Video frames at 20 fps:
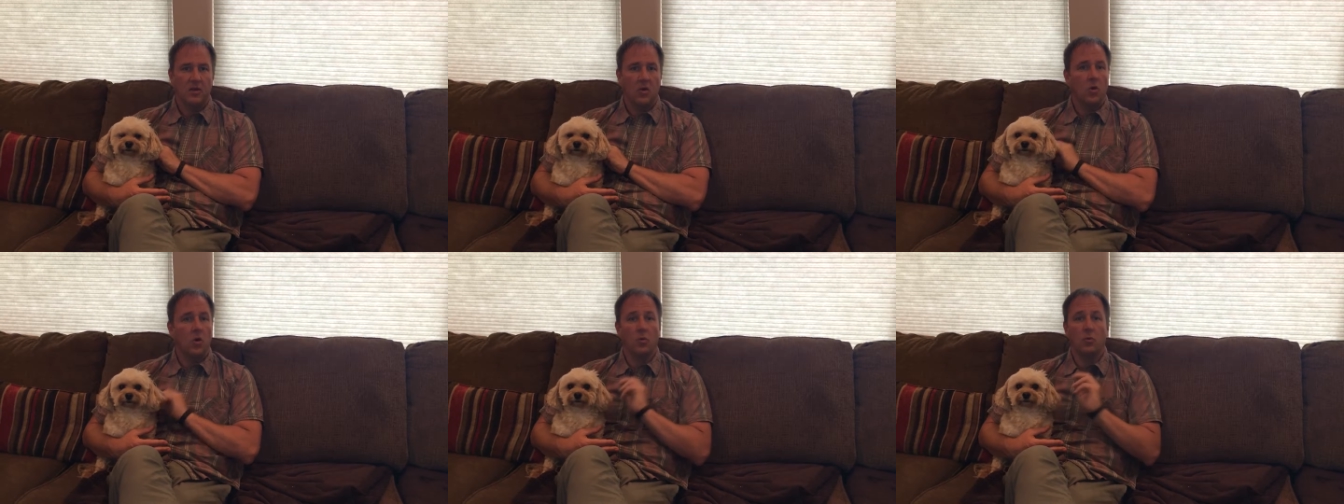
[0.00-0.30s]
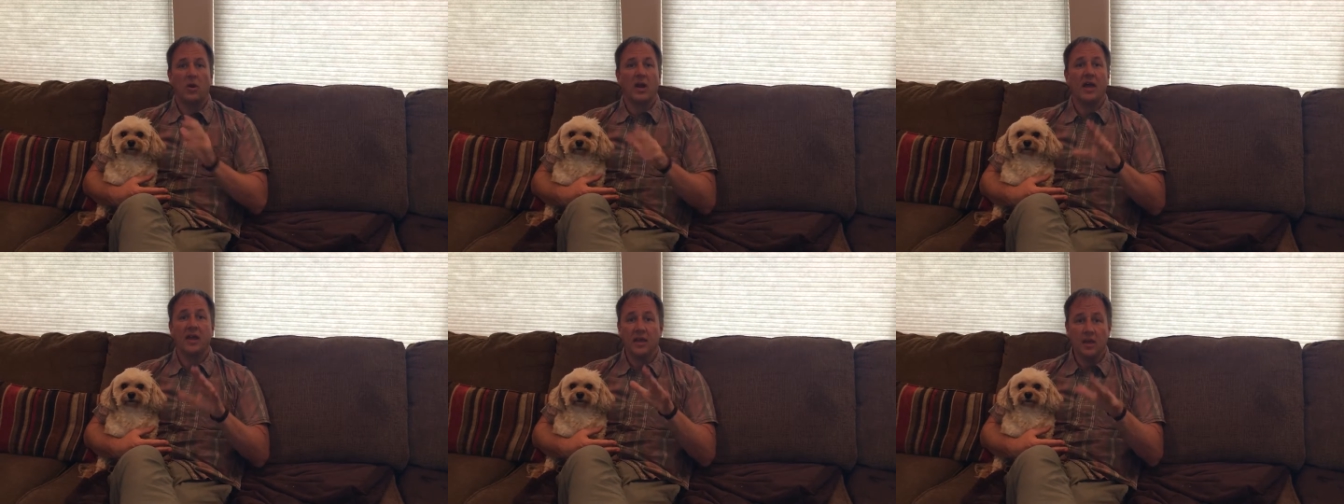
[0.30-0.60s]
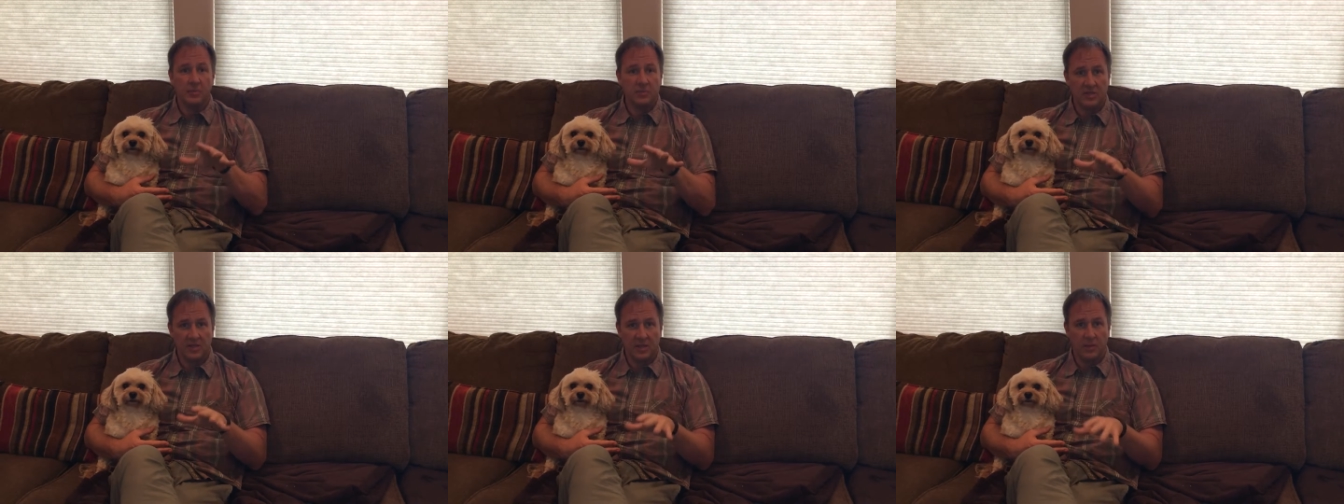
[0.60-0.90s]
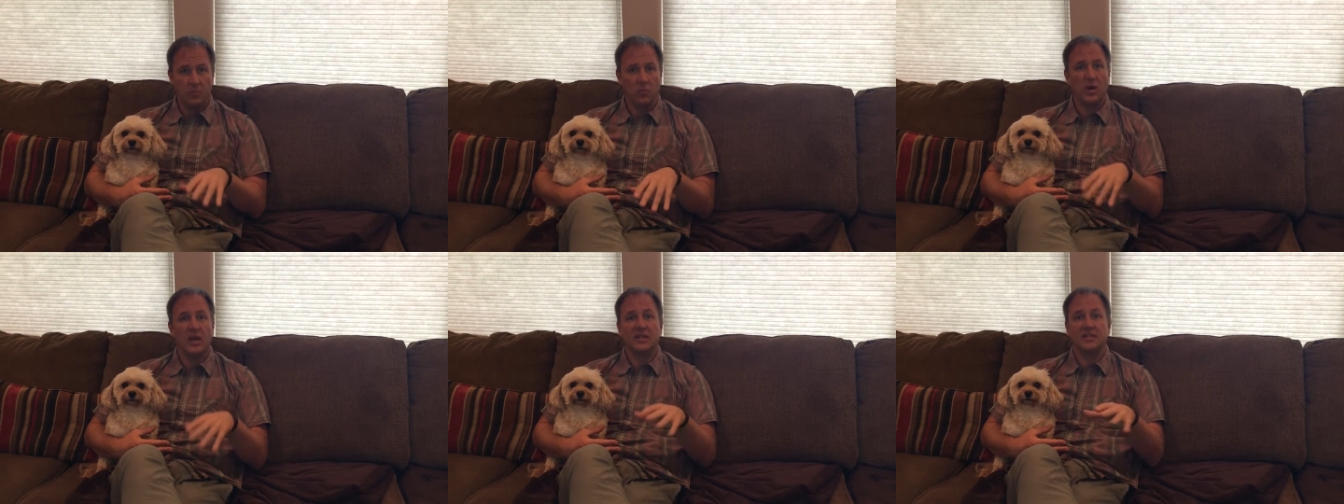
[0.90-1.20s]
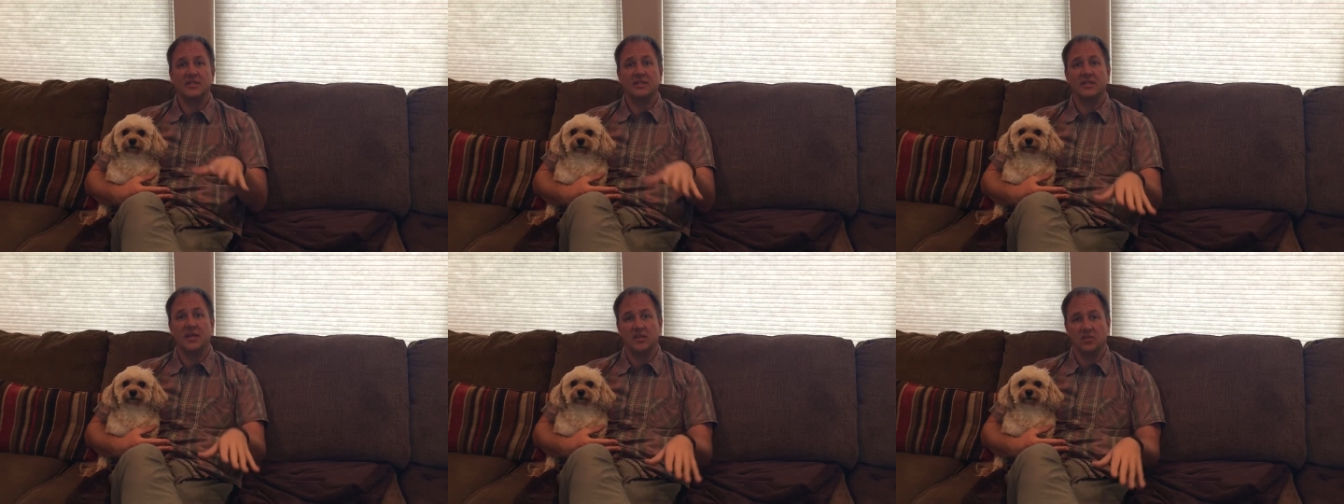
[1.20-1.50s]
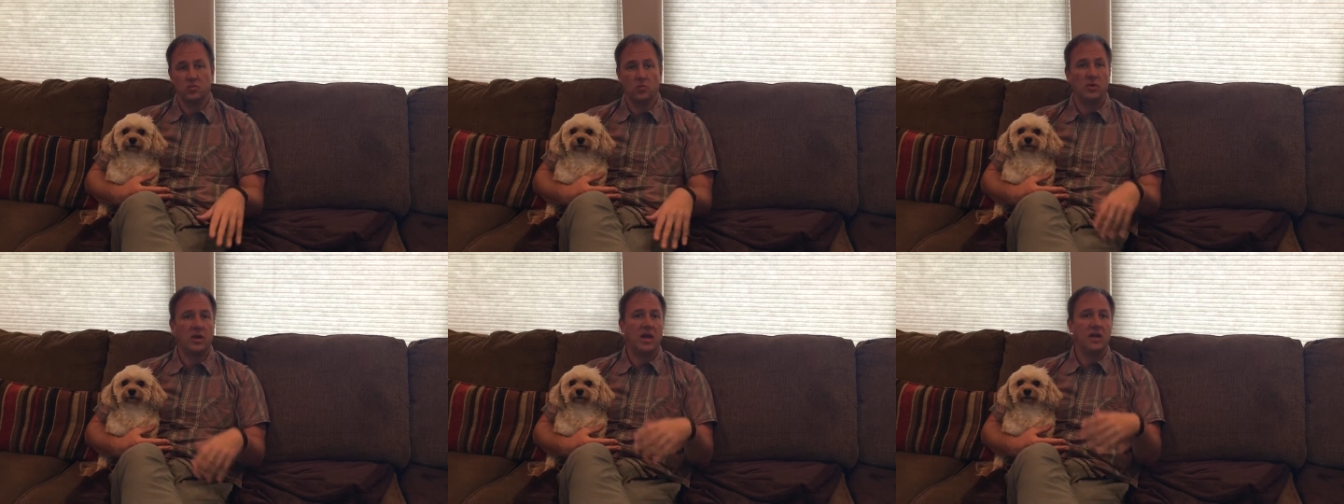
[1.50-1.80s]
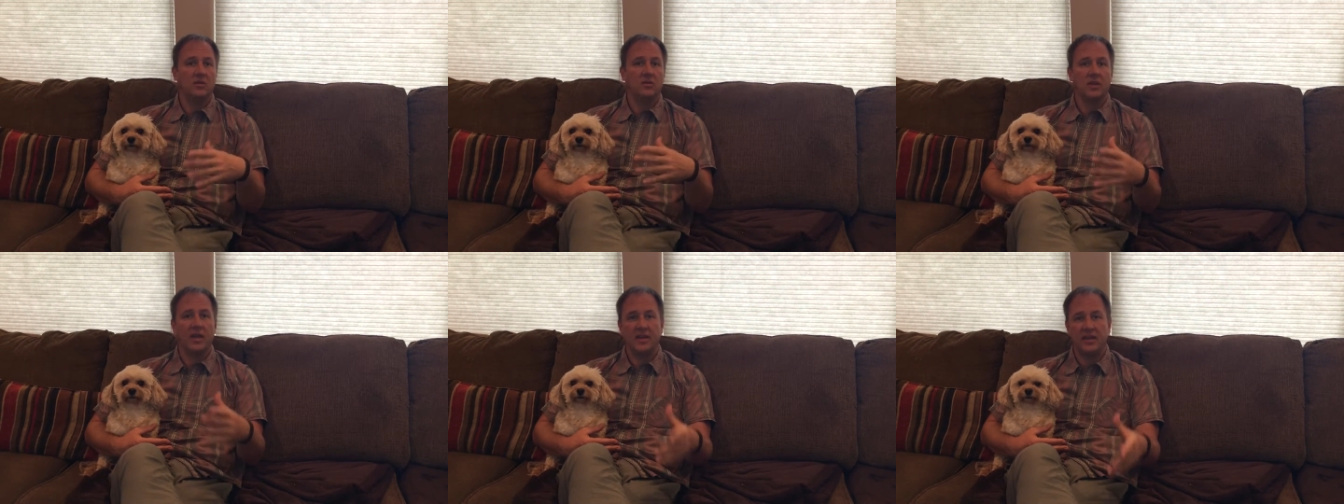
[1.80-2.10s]
or when I come to them, when I sit, when
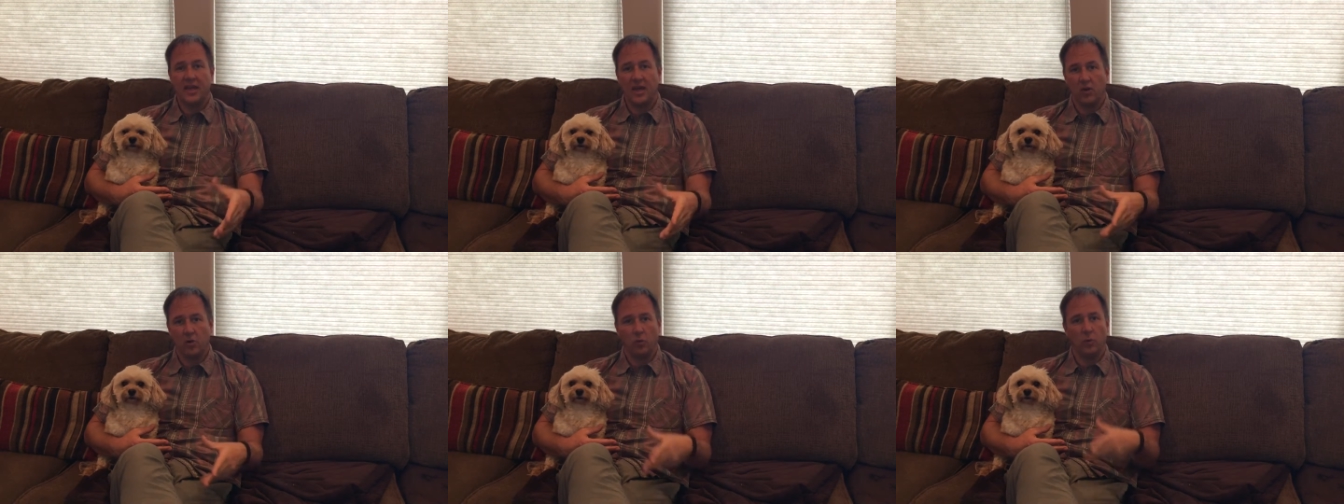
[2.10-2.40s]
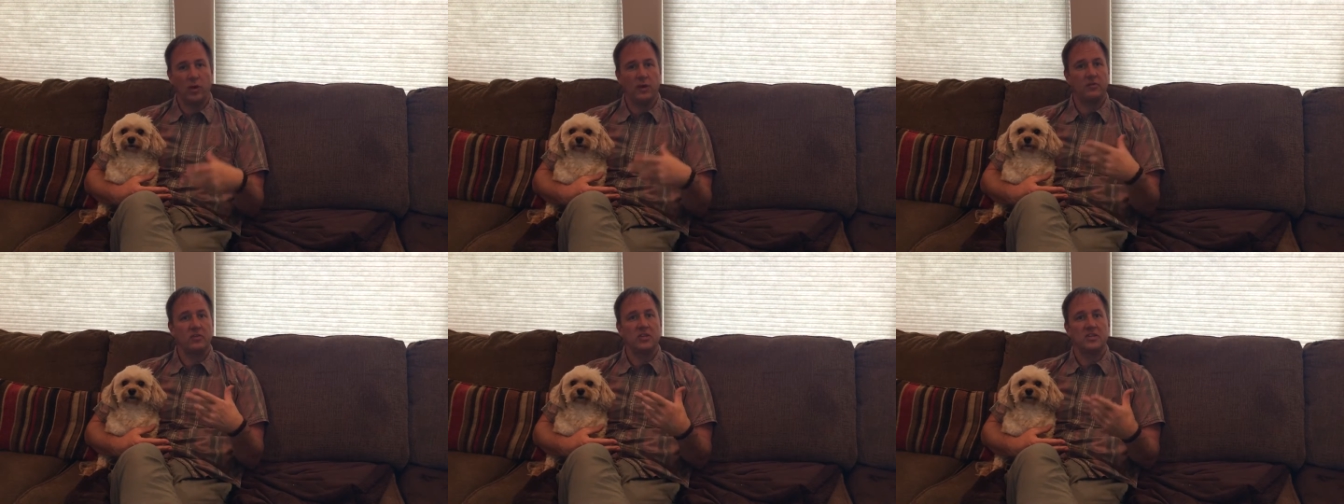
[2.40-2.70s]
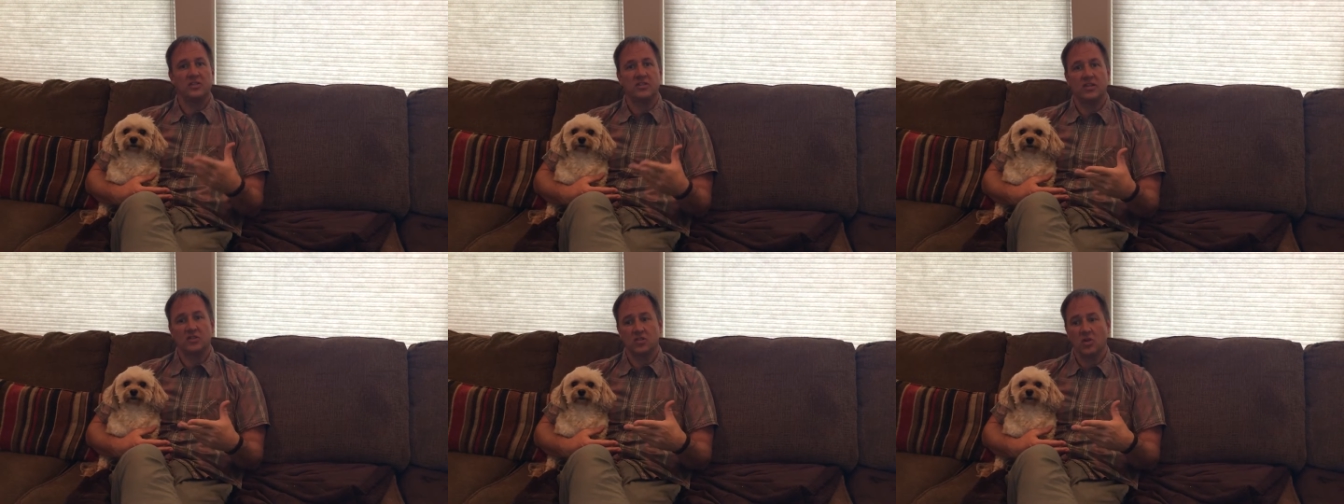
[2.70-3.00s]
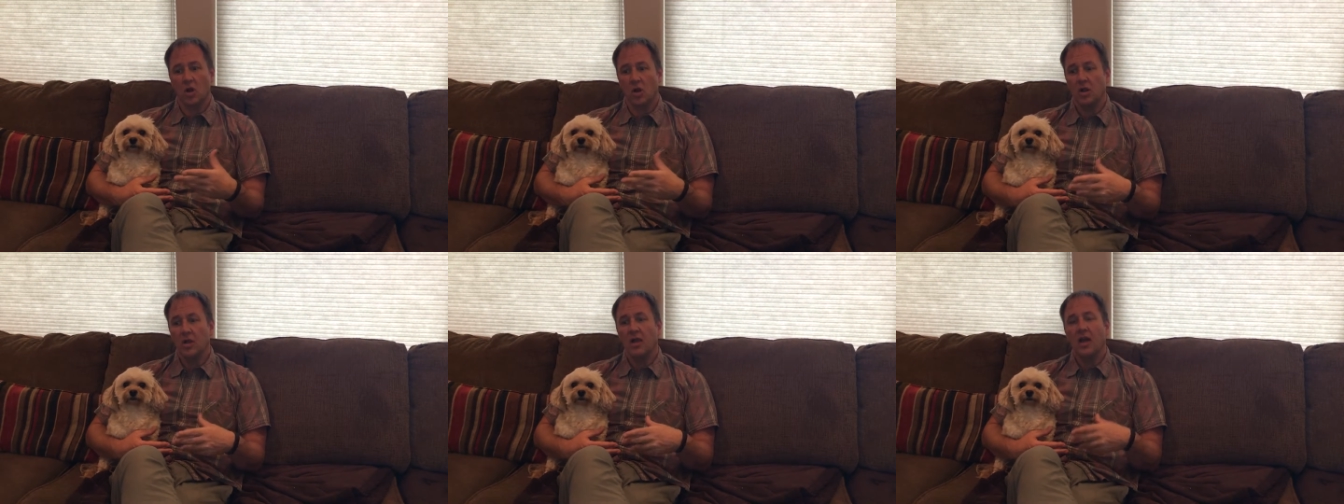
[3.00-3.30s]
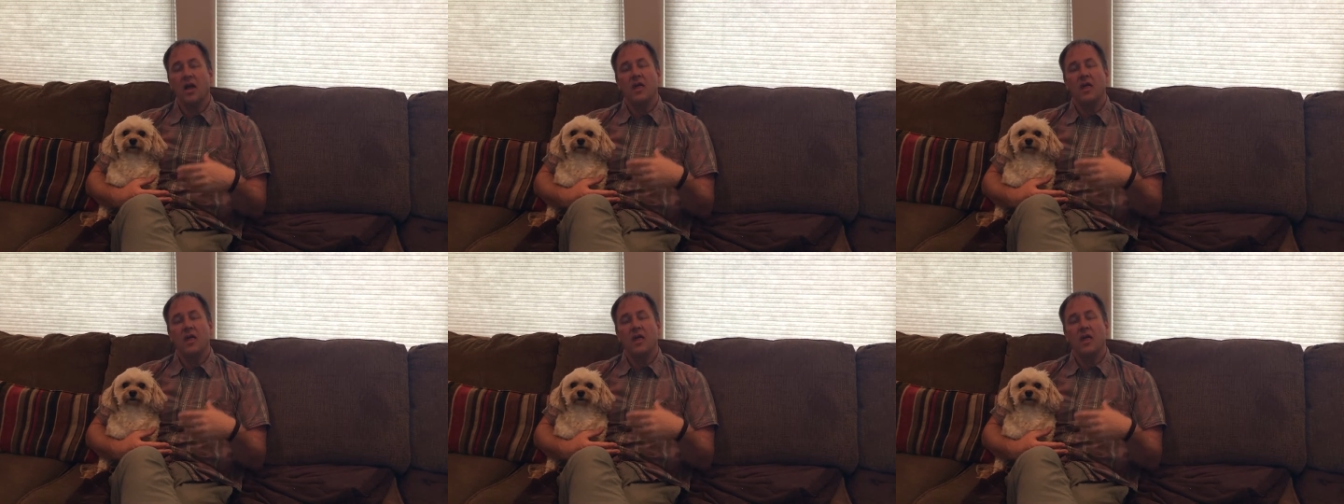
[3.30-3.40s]
I lay down, or whatever these things are.